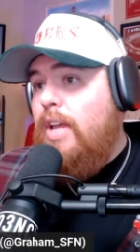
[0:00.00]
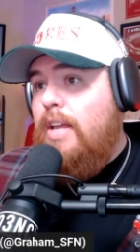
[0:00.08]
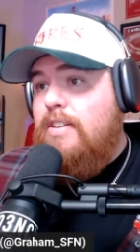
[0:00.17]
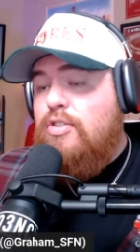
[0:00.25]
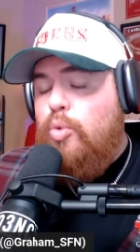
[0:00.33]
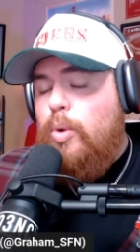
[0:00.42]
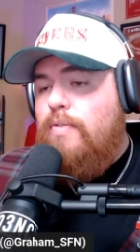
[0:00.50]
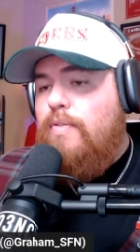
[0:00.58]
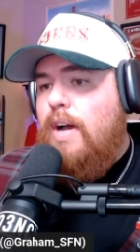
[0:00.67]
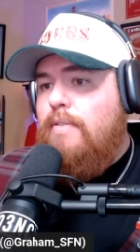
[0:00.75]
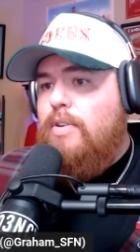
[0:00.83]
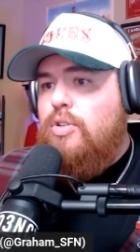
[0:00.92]
Again, he's
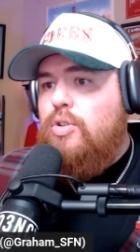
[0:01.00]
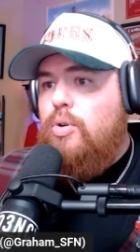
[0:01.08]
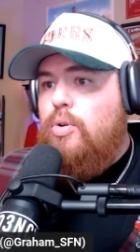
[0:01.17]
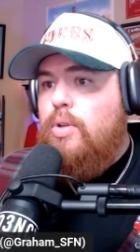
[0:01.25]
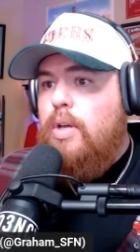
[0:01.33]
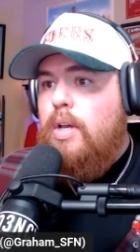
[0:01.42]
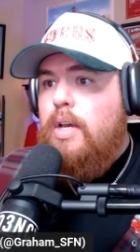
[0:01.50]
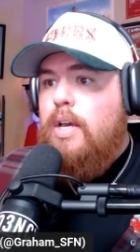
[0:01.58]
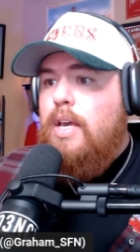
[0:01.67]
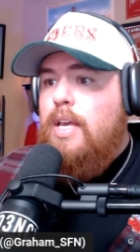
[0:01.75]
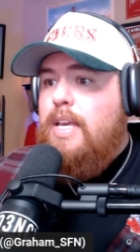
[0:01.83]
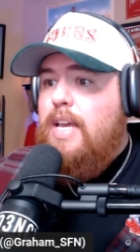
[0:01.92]
25 years old.
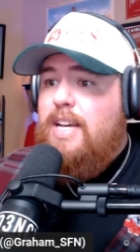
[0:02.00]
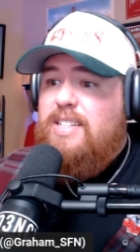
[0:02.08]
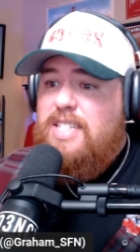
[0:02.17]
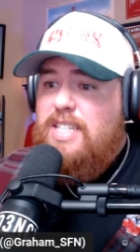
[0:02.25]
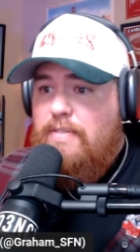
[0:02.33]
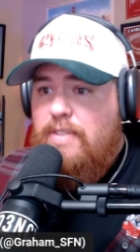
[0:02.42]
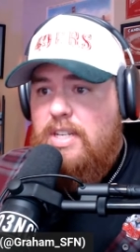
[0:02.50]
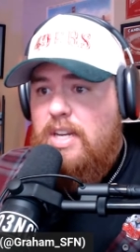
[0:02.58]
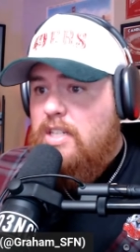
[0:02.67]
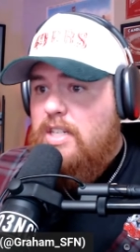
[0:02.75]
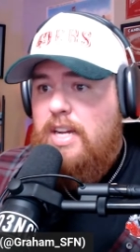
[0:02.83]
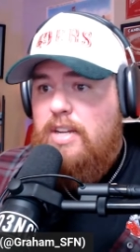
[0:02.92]
He has 7
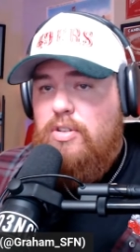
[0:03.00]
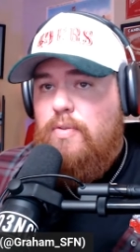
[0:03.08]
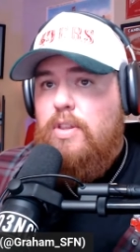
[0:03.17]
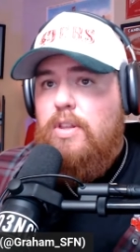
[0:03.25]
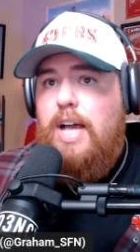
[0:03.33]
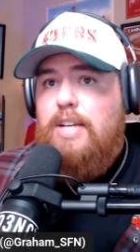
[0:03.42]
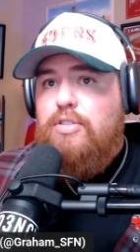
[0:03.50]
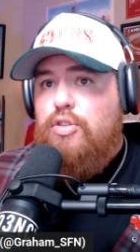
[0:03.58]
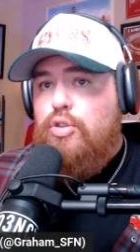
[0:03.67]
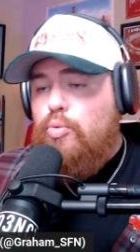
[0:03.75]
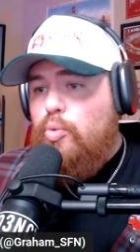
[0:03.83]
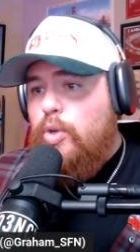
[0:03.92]
touchdowns over the last
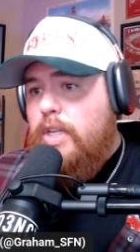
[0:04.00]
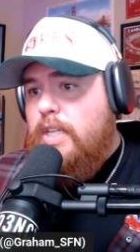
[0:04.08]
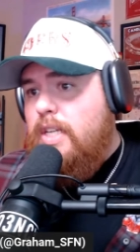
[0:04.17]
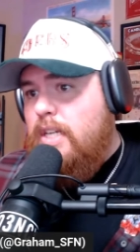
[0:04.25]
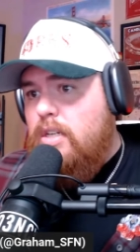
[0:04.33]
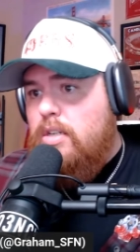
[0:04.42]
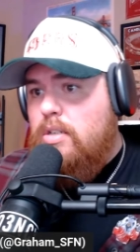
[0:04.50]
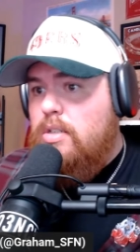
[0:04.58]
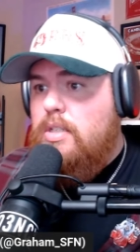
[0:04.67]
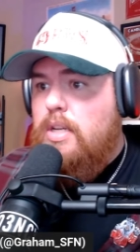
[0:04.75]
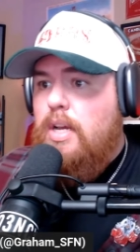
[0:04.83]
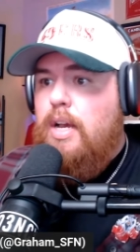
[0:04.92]
3
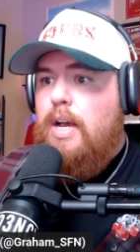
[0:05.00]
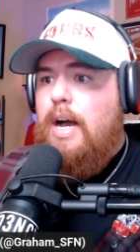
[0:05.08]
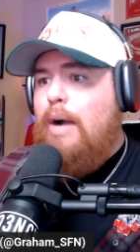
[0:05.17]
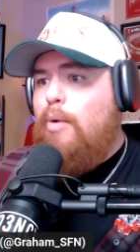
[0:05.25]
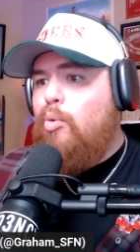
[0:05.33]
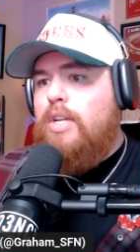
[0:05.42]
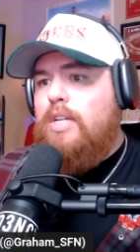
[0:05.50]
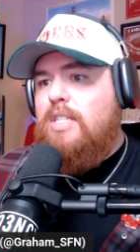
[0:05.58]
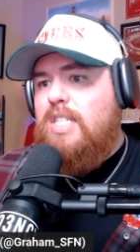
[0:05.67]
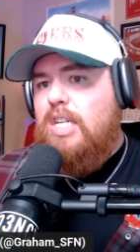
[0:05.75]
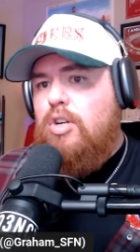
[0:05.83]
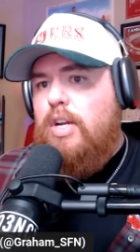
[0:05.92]
years. I wouldn't
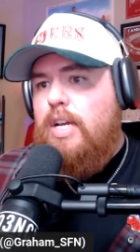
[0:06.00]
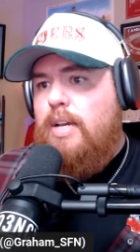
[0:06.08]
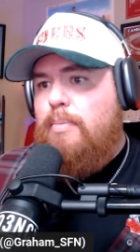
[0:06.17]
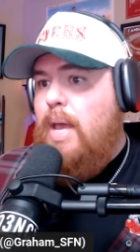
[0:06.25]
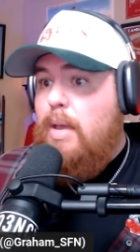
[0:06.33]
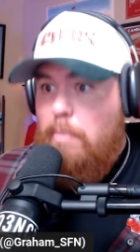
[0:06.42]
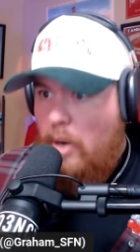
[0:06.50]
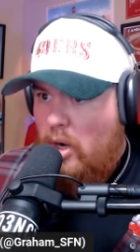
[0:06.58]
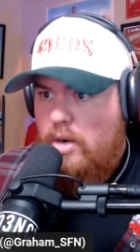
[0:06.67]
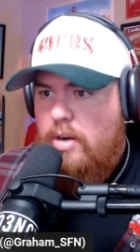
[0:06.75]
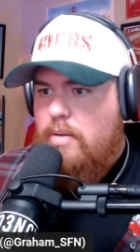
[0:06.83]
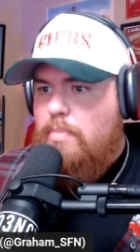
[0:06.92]
consider him a
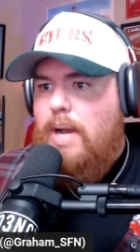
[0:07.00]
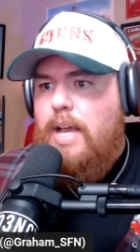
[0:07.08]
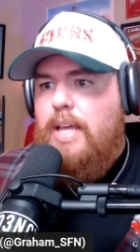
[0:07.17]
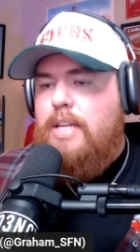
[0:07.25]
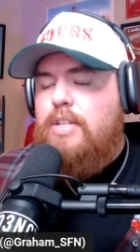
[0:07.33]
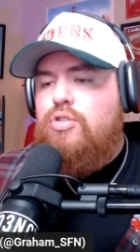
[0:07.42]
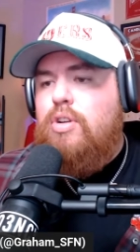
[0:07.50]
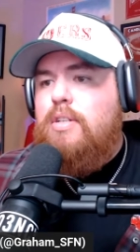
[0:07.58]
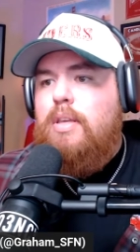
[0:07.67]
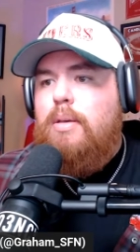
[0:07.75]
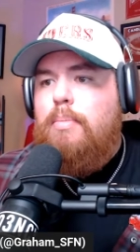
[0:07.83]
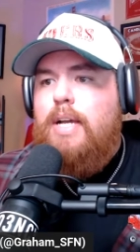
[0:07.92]
burner by any stretch
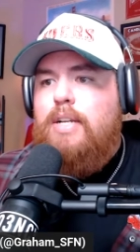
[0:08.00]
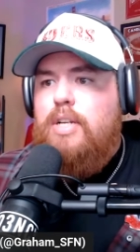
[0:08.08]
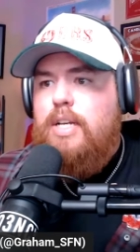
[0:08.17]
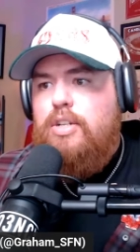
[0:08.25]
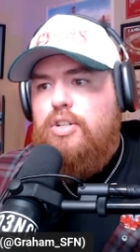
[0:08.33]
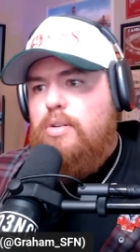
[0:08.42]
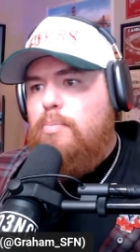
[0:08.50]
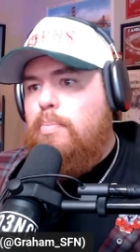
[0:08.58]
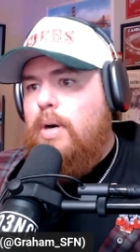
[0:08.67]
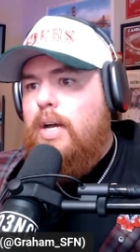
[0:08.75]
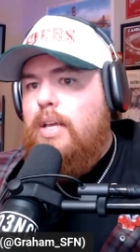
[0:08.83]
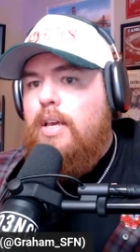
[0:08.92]
of the imagination,
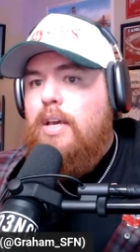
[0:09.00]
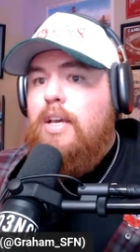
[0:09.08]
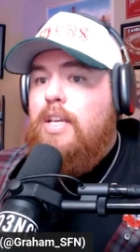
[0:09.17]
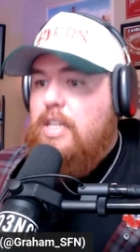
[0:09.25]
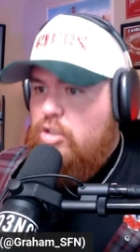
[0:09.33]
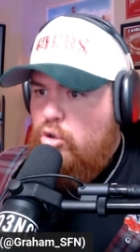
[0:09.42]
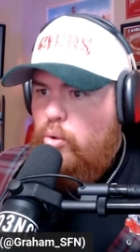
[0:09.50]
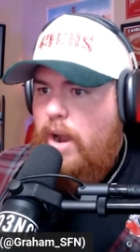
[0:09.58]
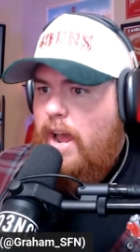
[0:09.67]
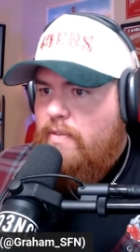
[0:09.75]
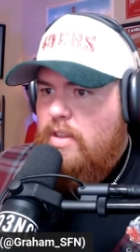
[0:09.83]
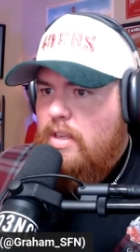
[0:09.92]
but he's
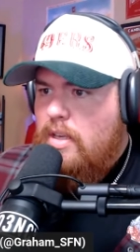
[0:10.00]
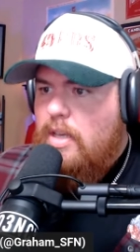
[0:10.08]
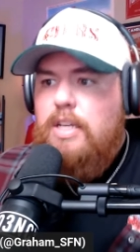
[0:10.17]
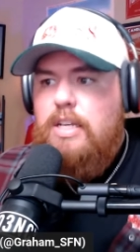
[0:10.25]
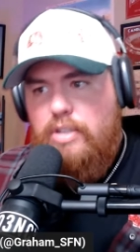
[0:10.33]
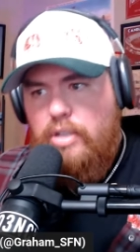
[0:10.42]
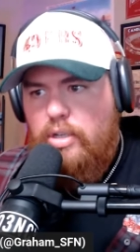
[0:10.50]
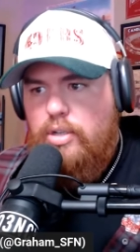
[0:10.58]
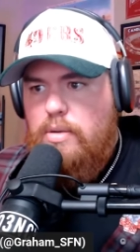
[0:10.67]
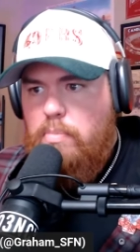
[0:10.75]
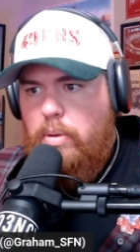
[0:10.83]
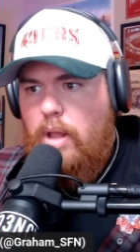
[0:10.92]
crafty. He's a
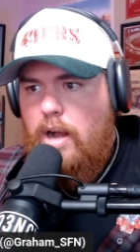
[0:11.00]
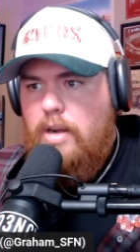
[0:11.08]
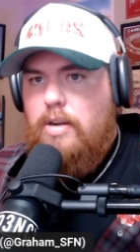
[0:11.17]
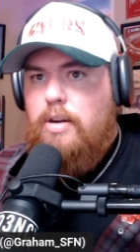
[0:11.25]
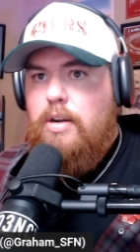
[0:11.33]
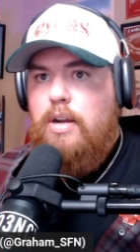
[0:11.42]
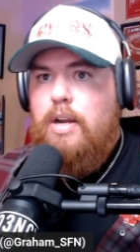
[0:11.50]
good blocker.